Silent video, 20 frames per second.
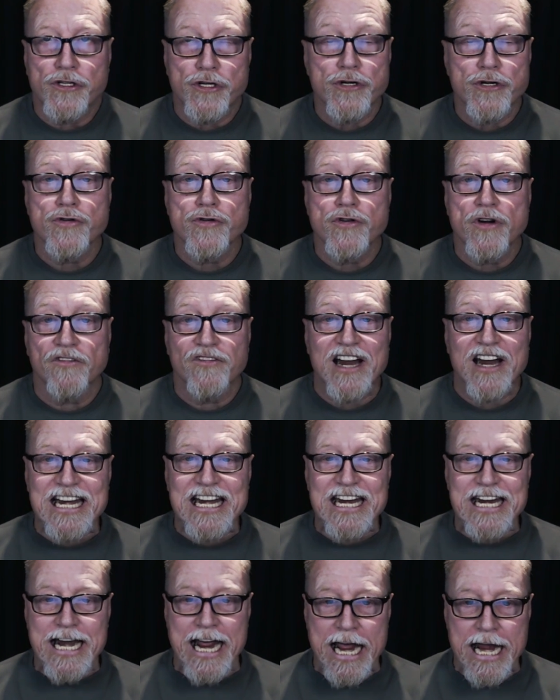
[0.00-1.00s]
June of
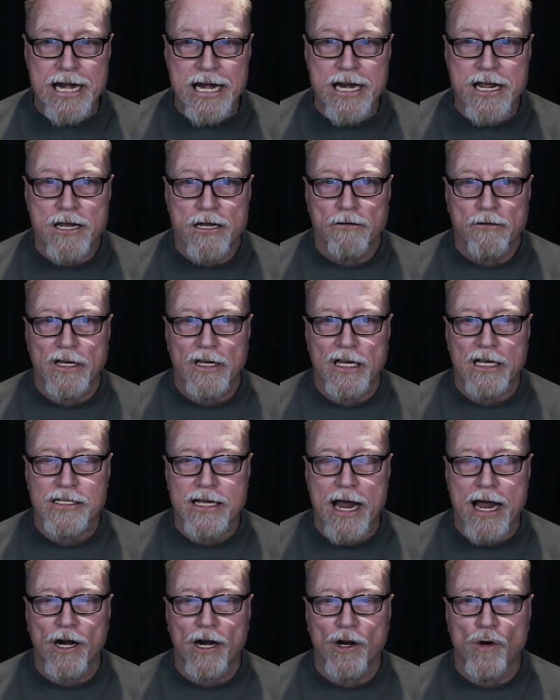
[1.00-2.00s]
1980,
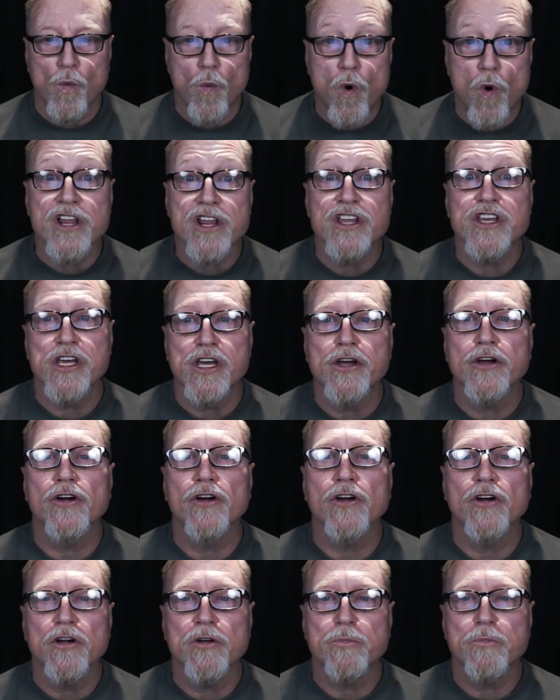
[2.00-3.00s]
exactly 1
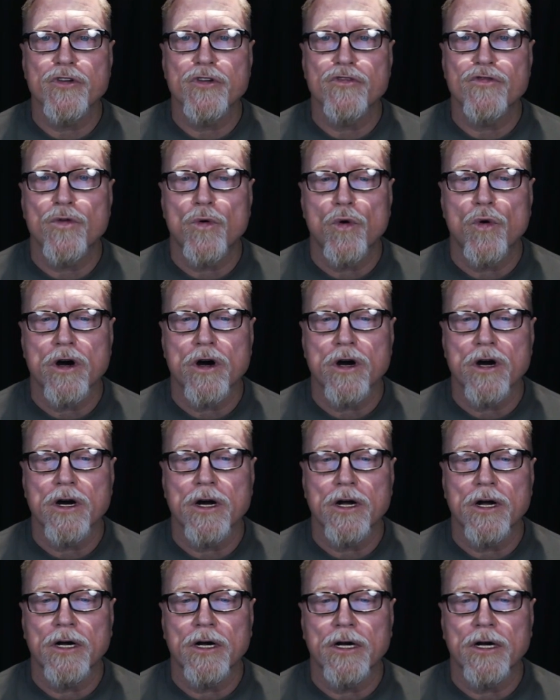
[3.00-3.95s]
year before